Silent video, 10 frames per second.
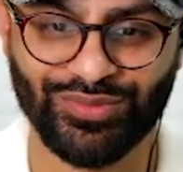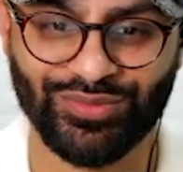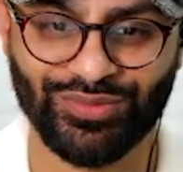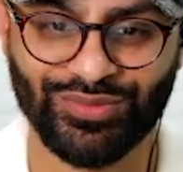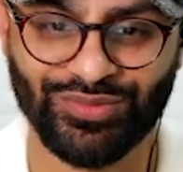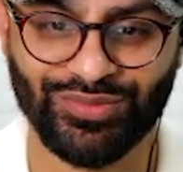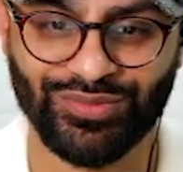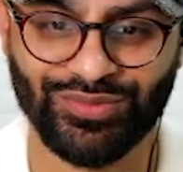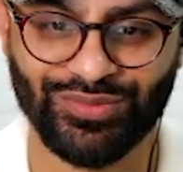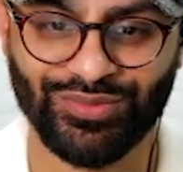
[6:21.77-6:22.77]

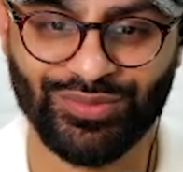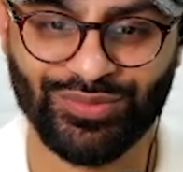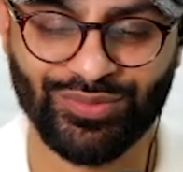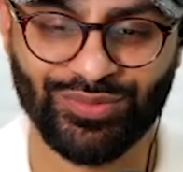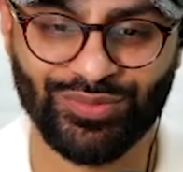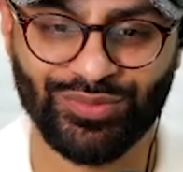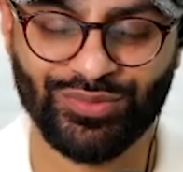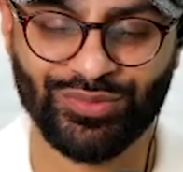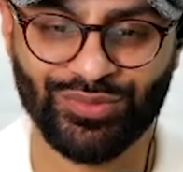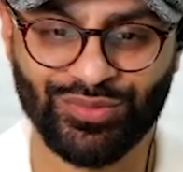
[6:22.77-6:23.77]

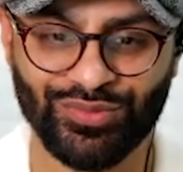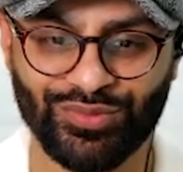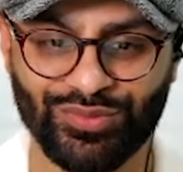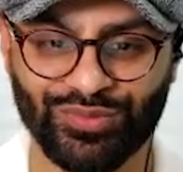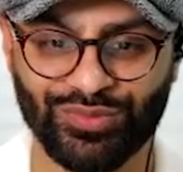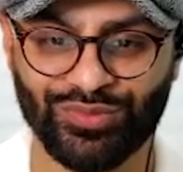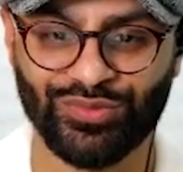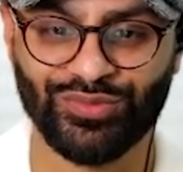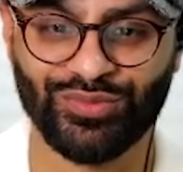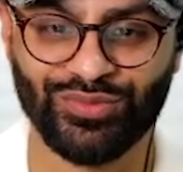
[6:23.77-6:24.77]

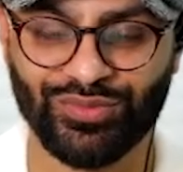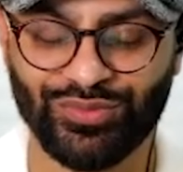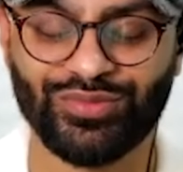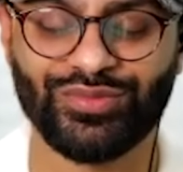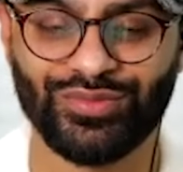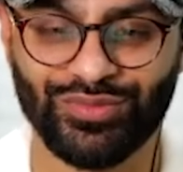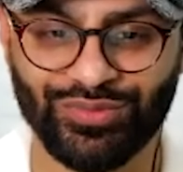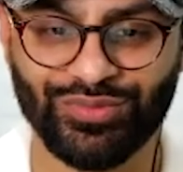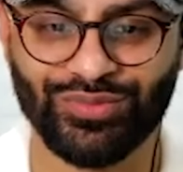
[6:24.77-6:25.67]
(silent)